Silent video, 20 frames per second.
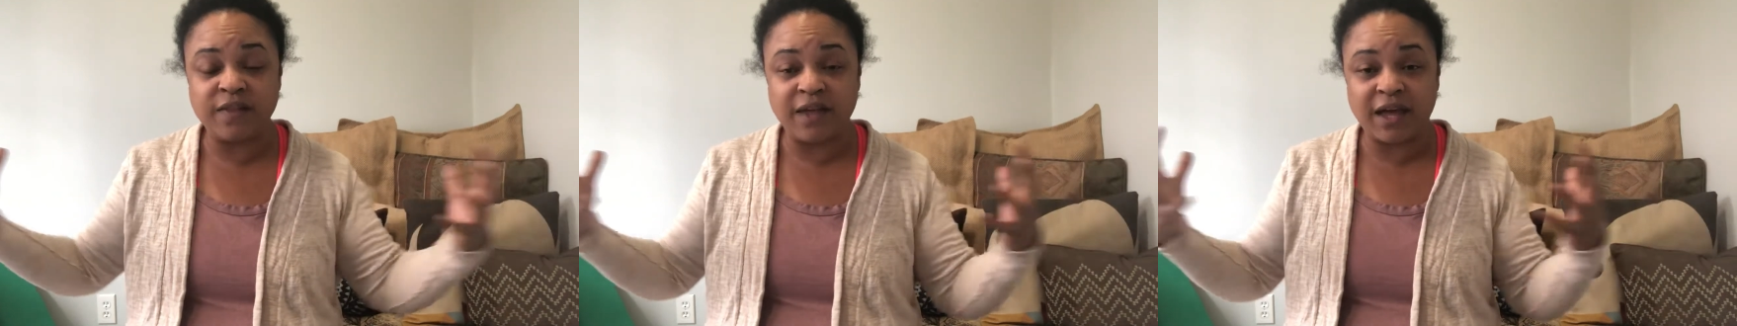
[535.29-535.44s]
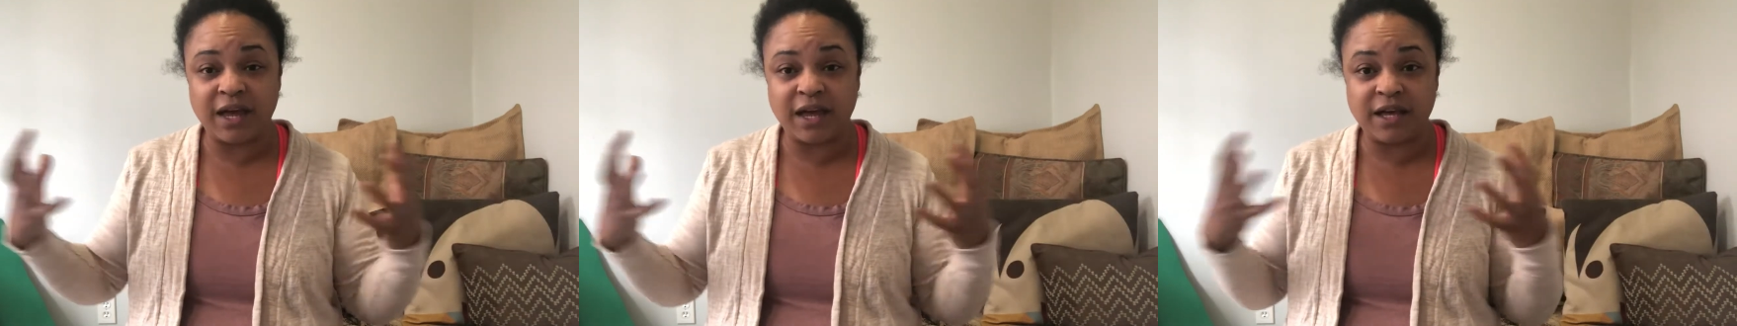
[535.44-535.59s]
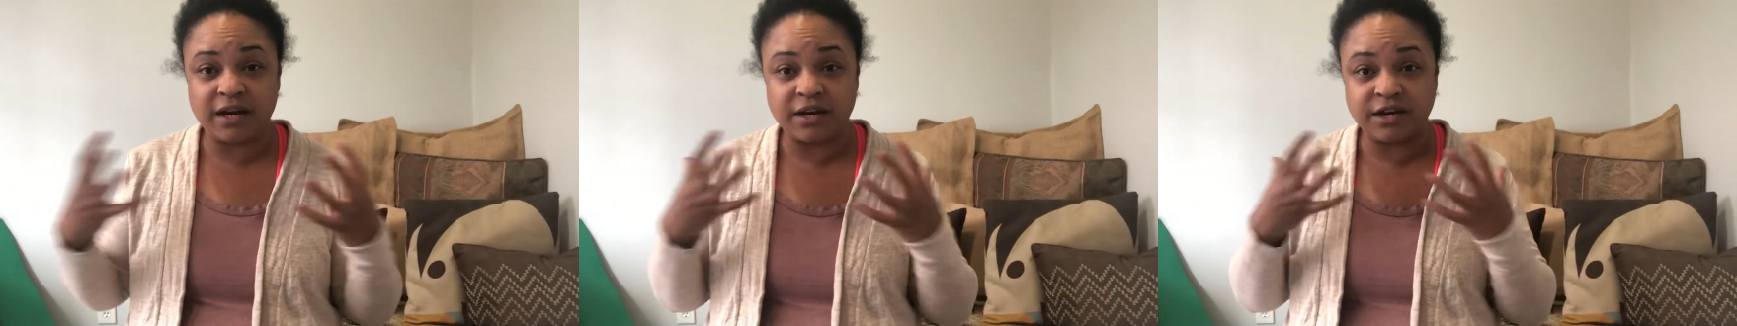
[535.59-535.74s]

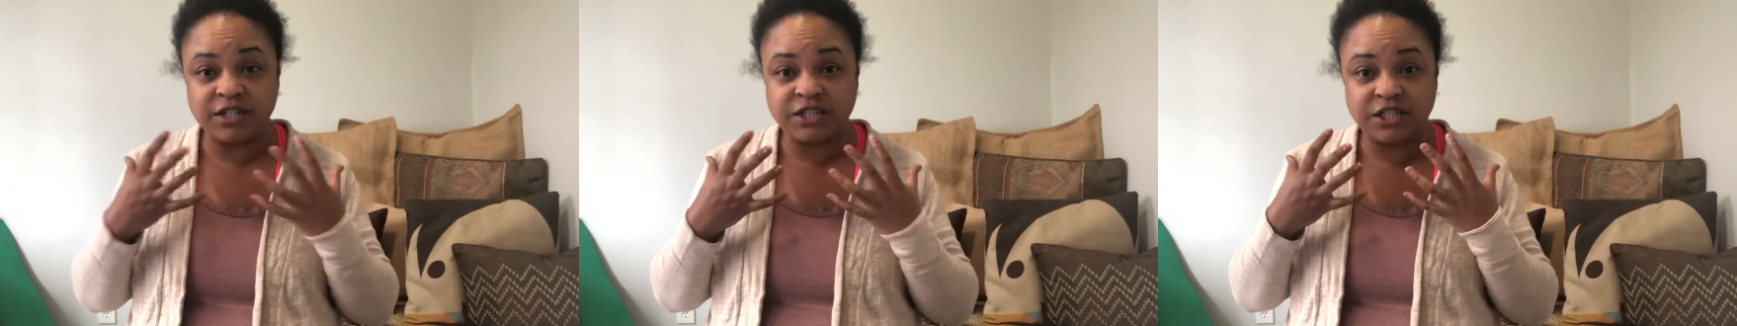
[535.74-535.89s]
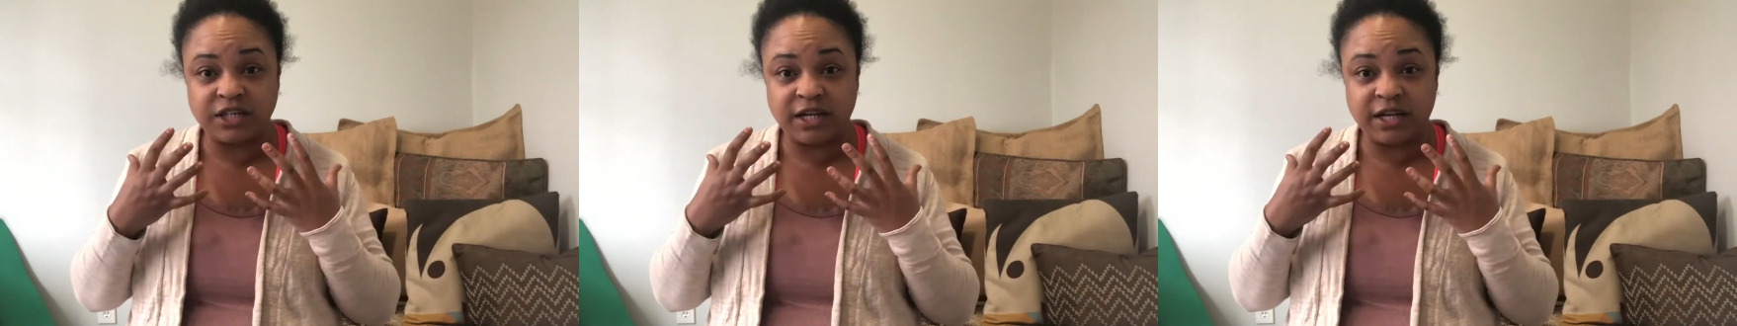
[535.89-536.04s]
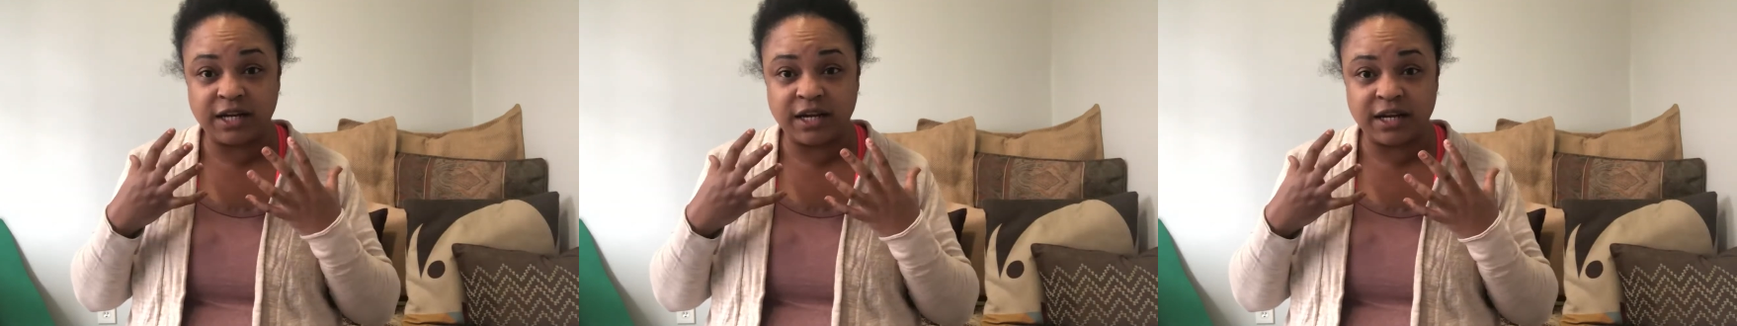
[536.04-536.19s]
that
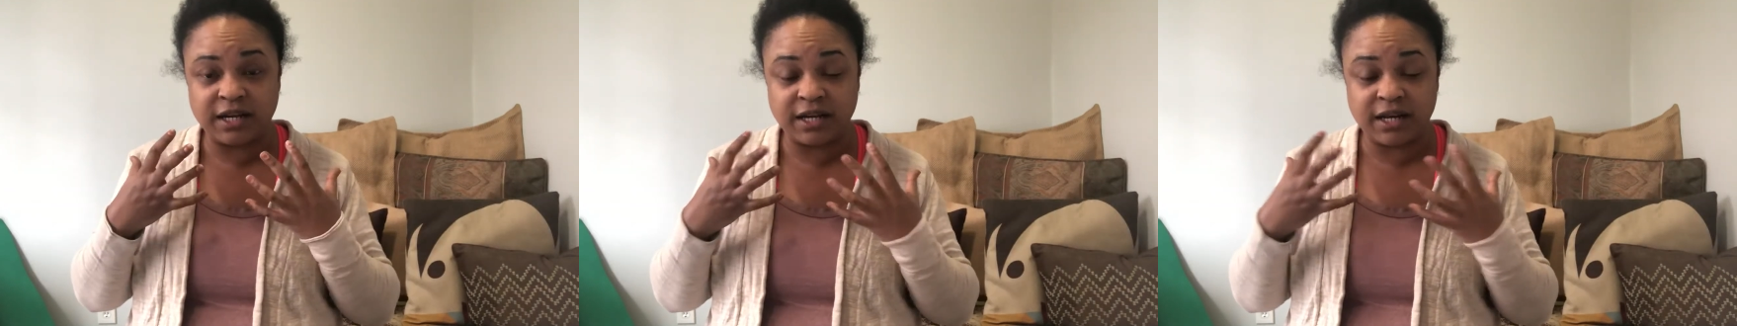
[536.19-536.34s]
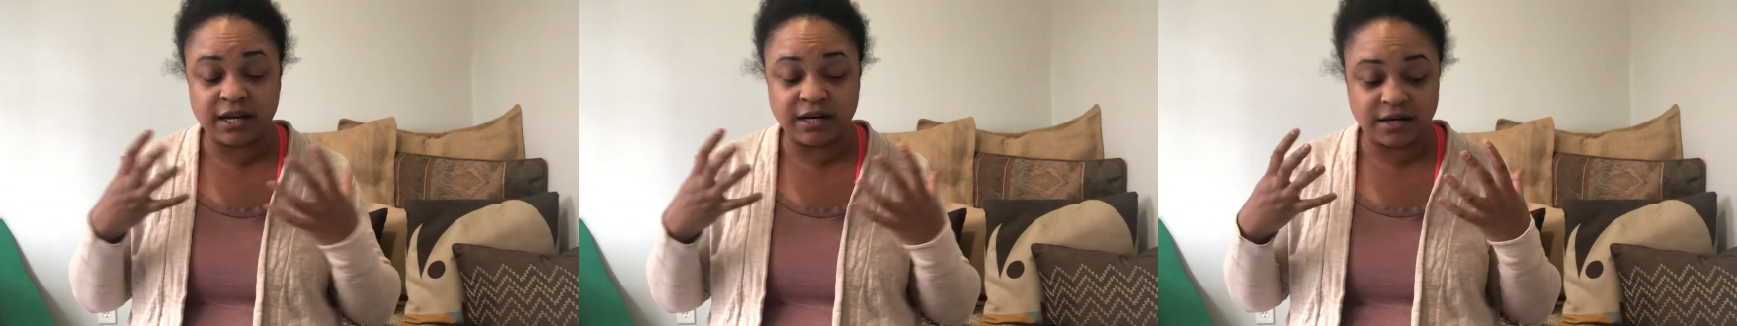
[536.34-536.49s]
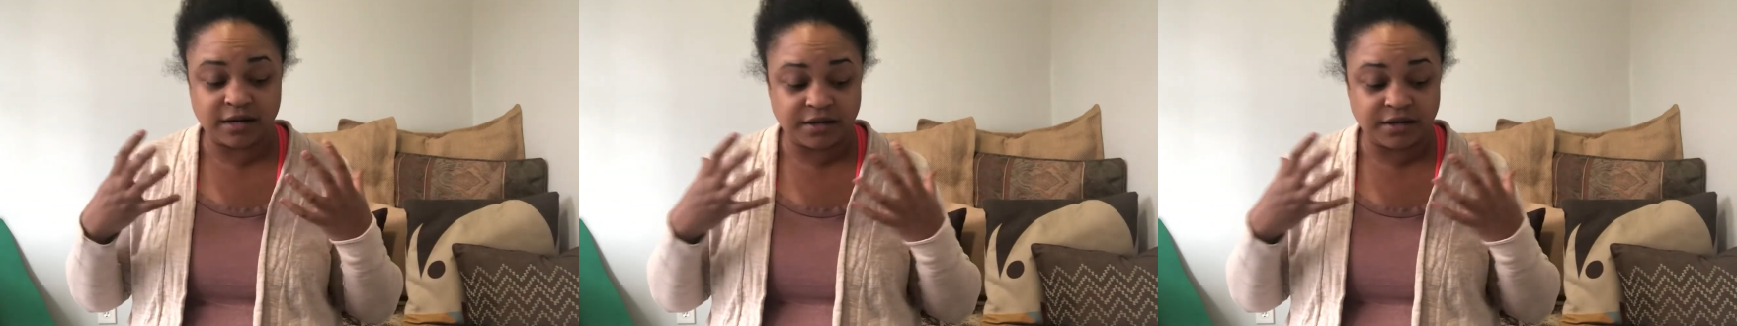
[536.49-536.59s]
energy in and